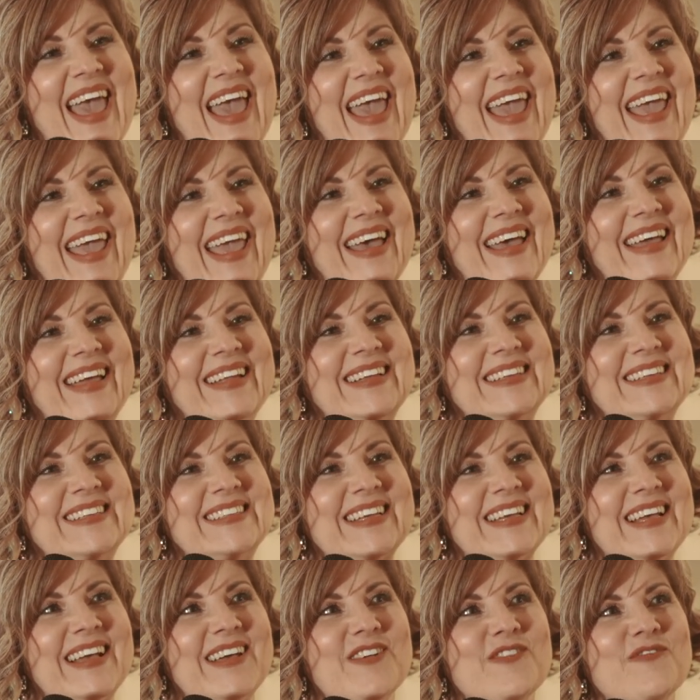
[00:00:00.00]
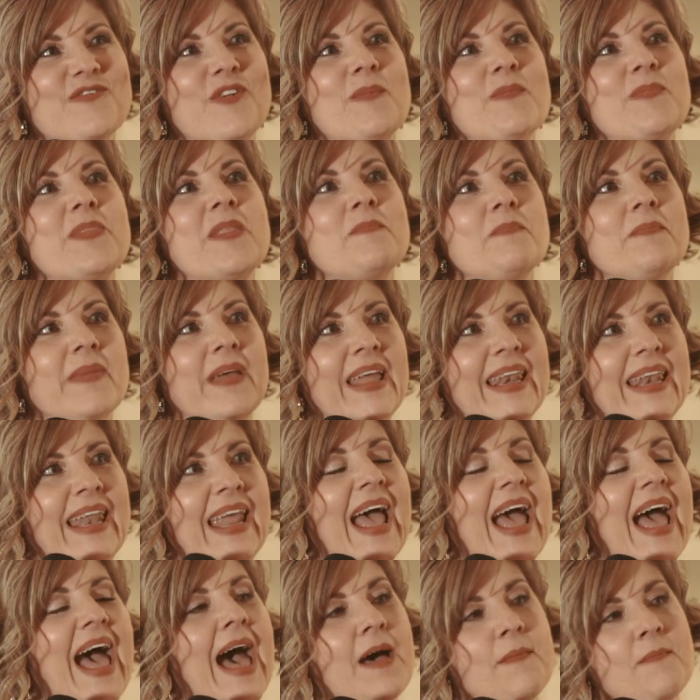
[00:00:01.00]
And from the
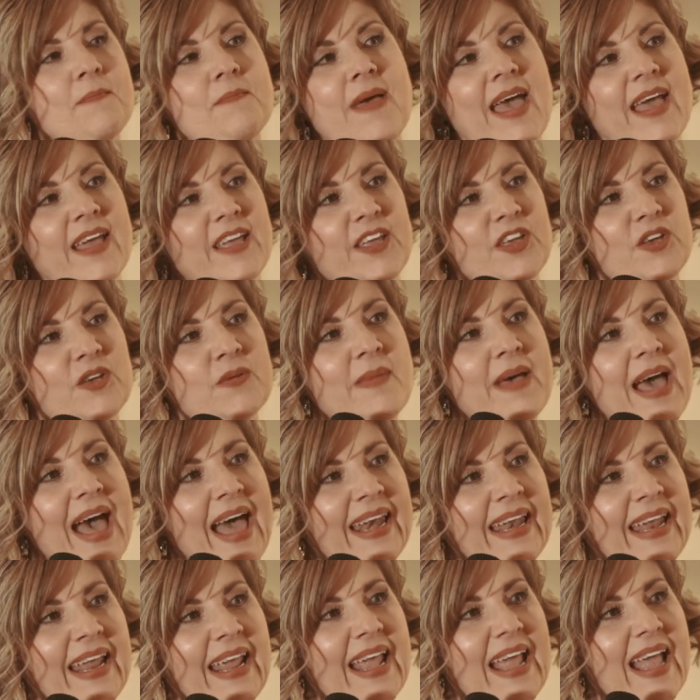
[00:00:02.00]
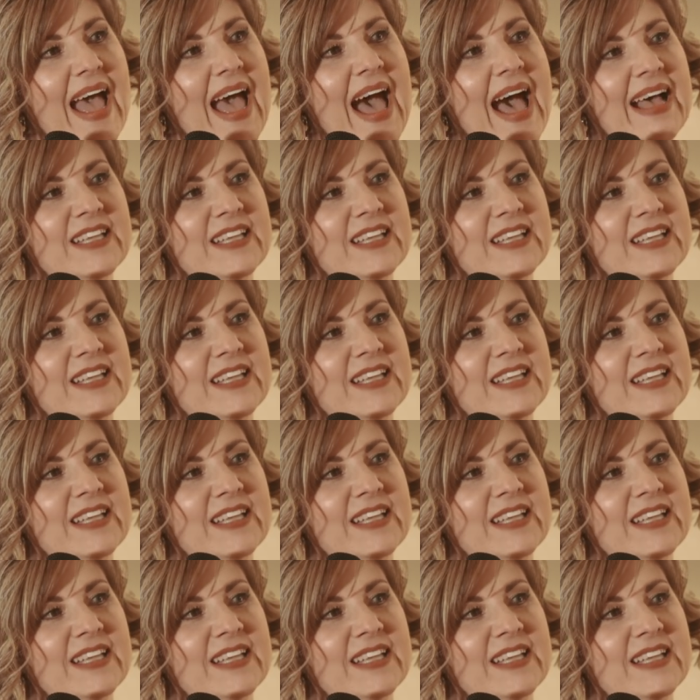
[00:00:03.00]
minute I met you, Maddie,